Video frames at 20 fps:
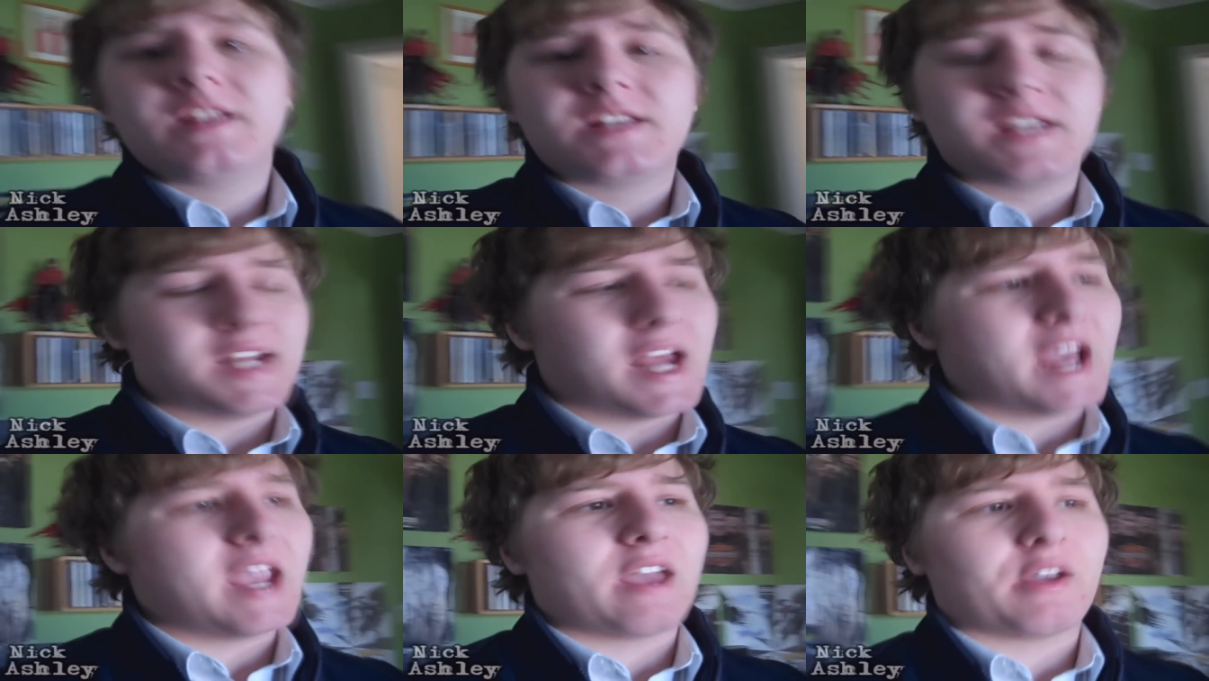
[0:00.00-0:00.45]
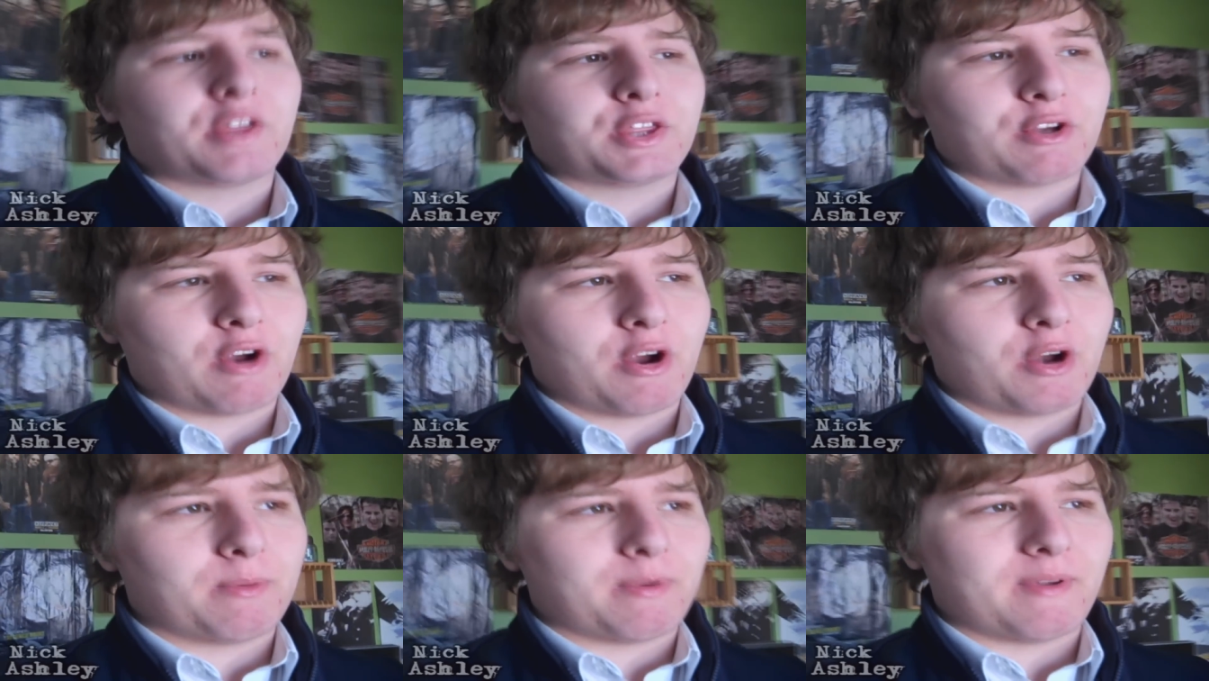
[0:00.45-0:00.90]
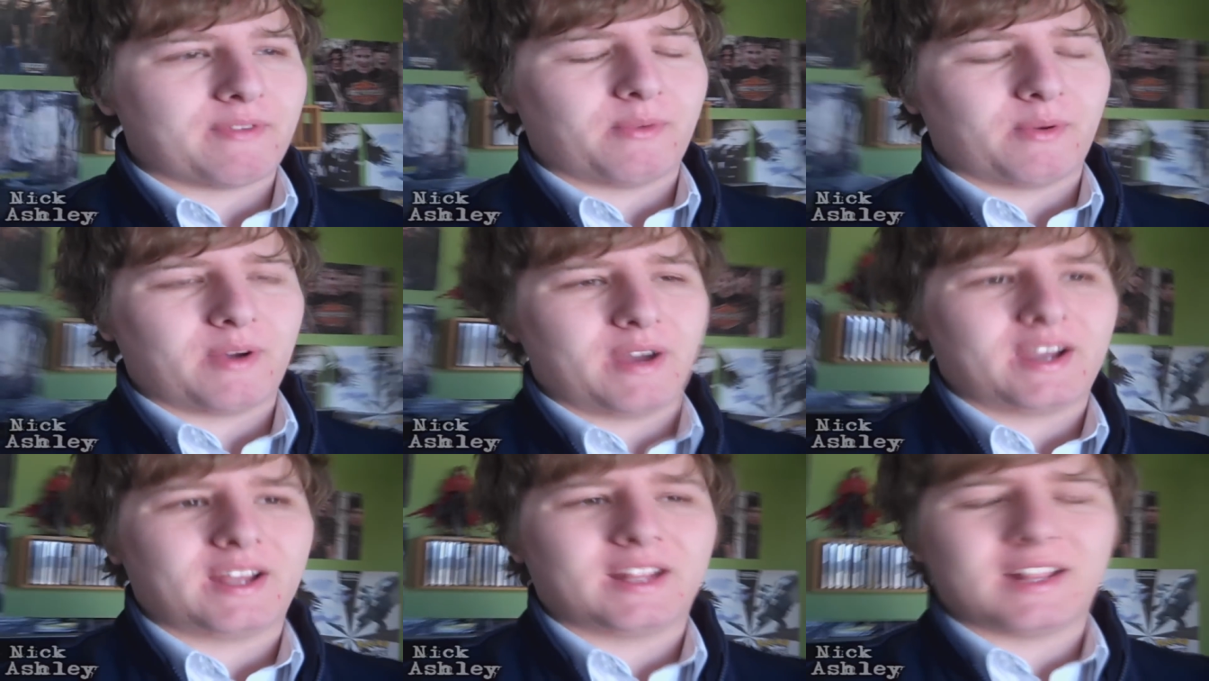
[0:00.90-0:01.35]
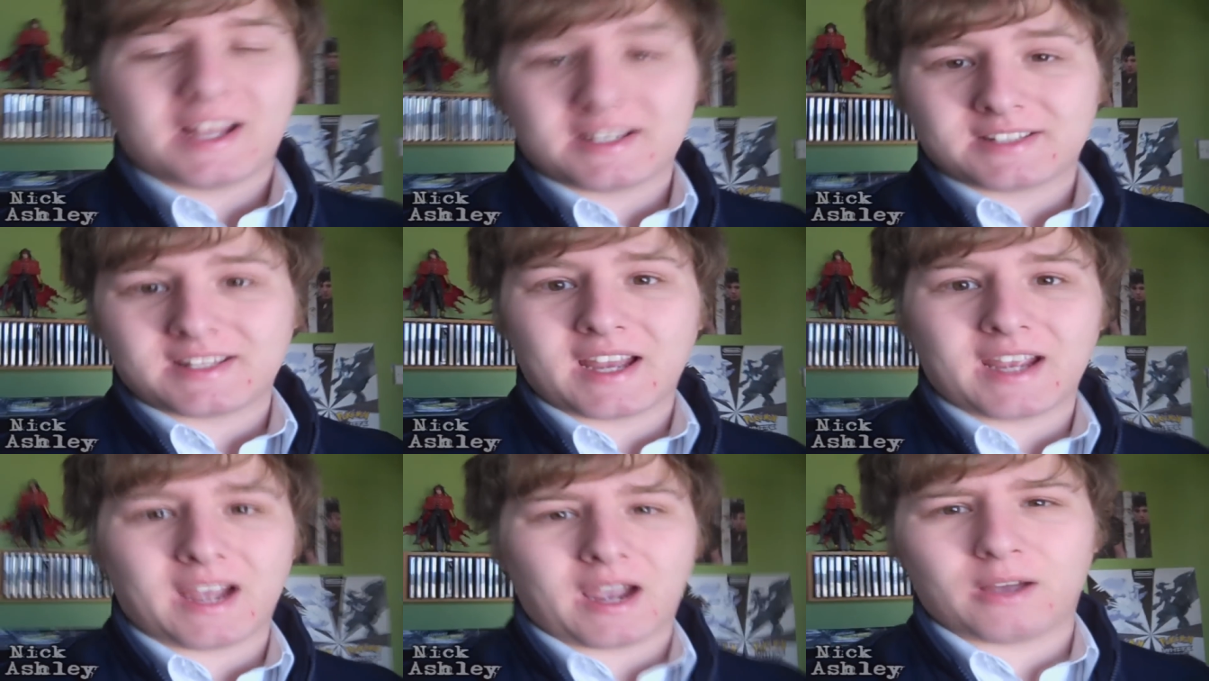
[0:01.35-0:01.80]
Today I've thrown up everywhere.
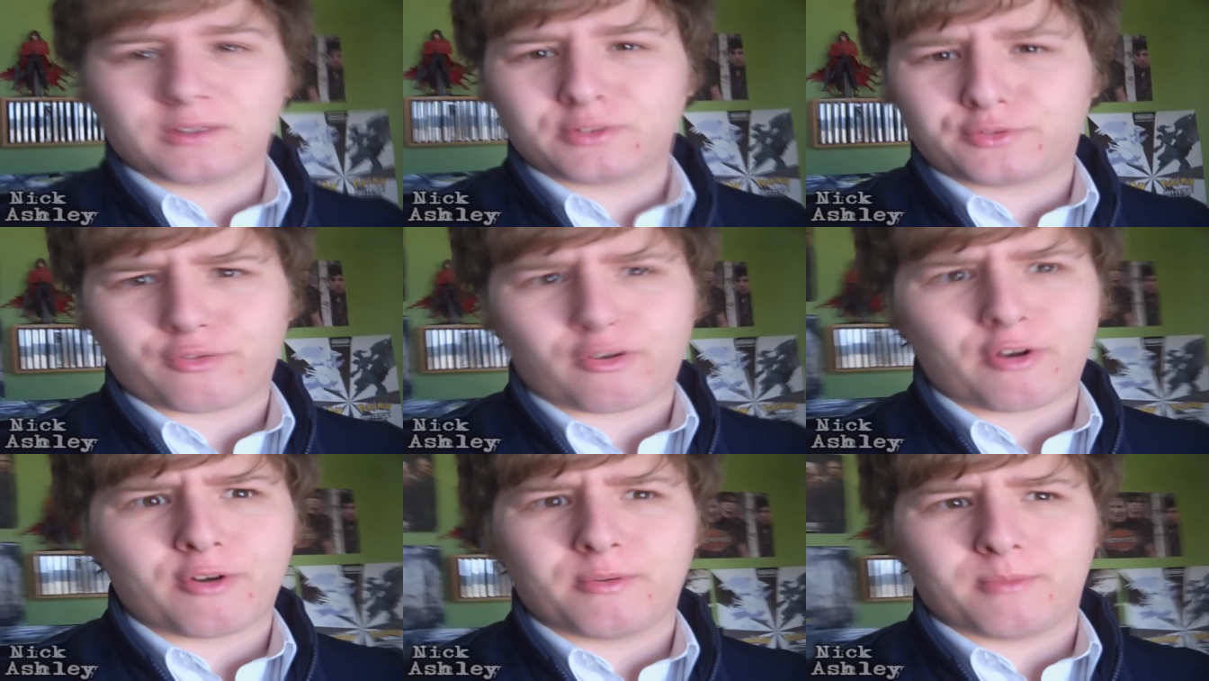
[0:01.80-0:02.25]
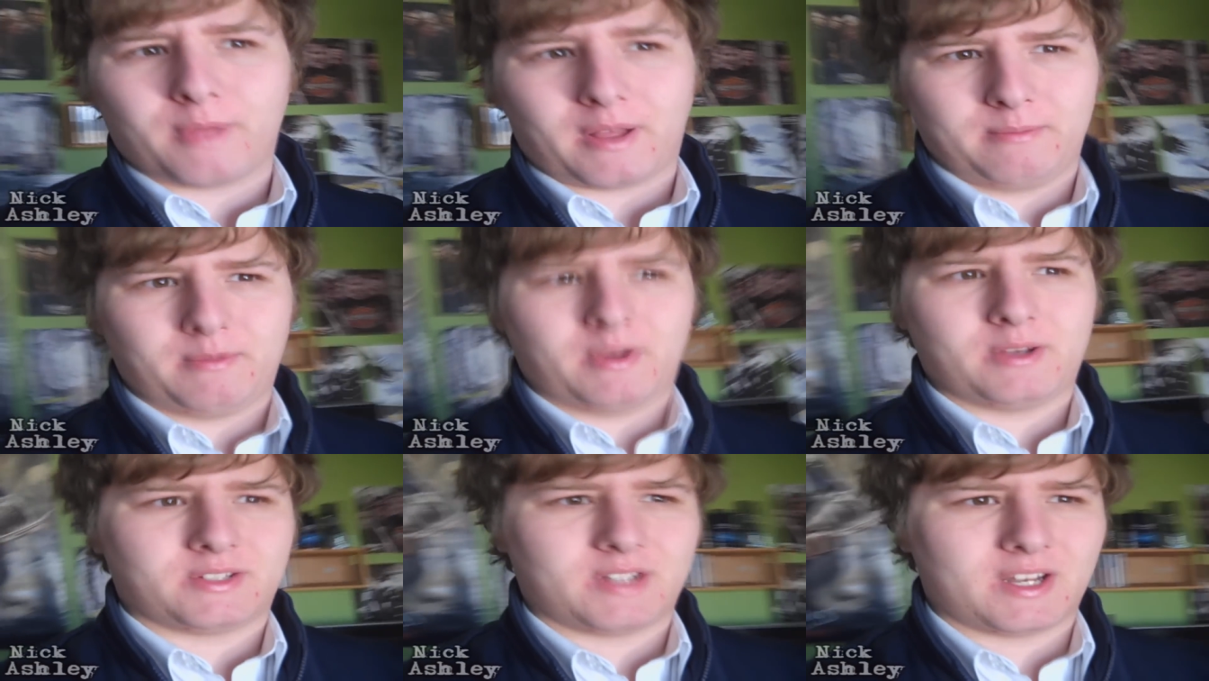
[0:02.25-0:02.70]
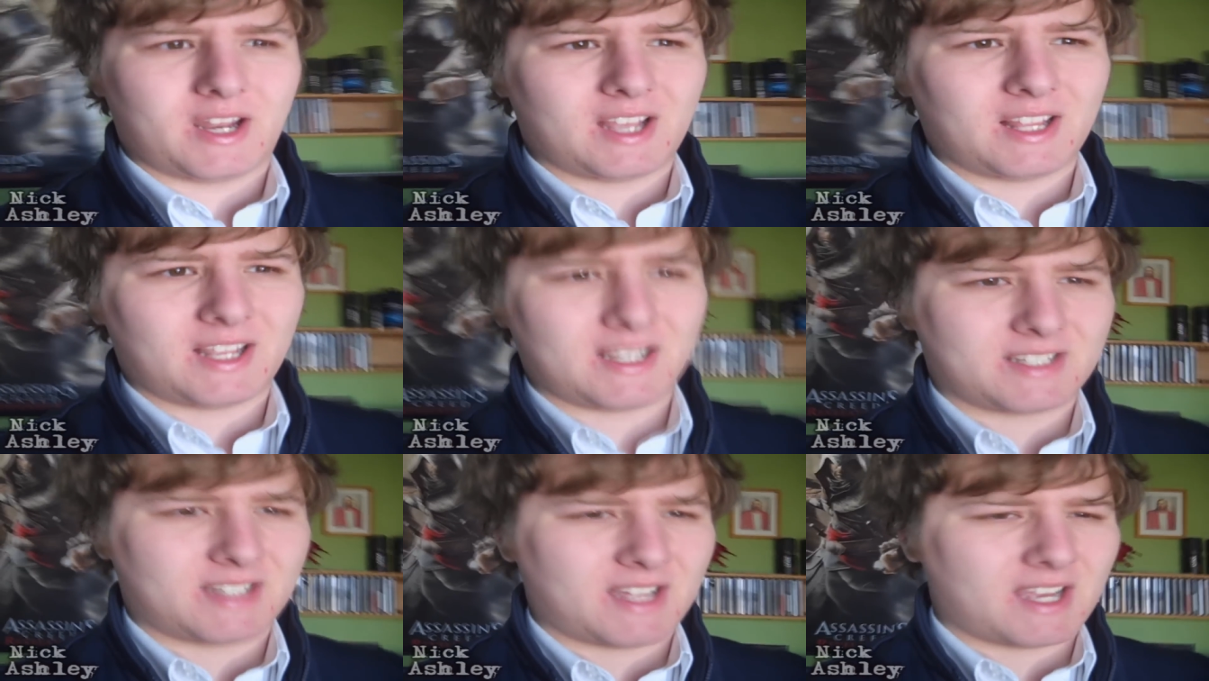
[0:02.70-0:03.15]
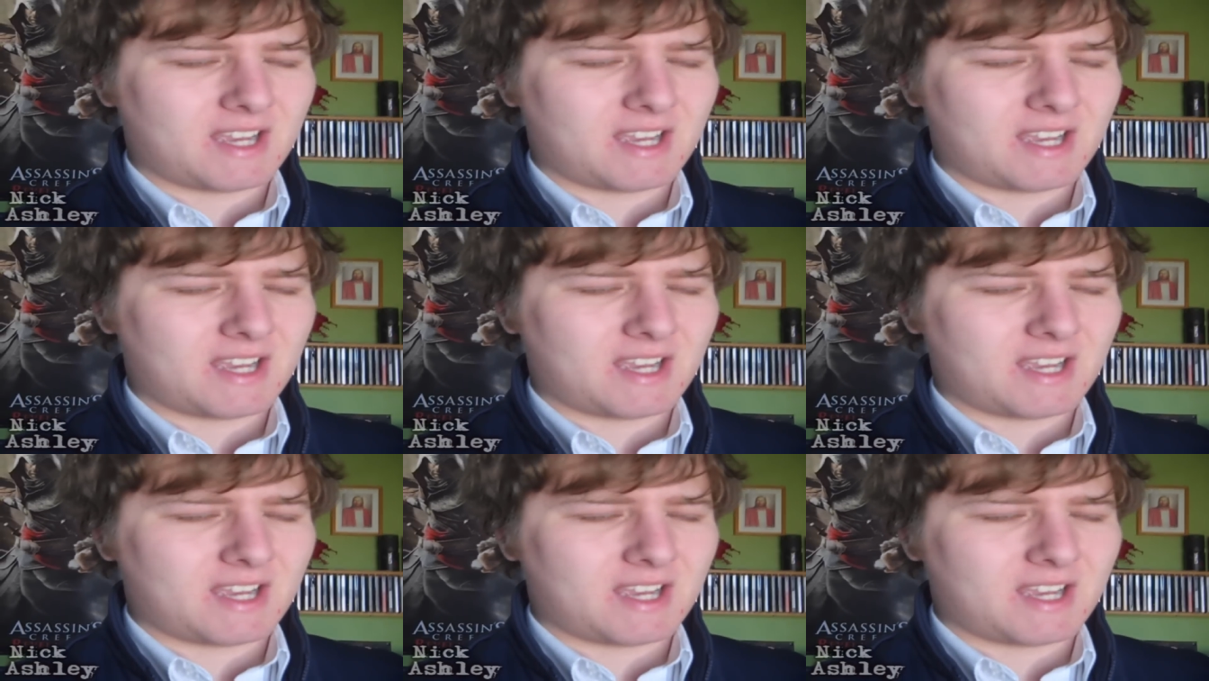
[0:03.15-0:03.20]
Last night I was throwing up like most of the night last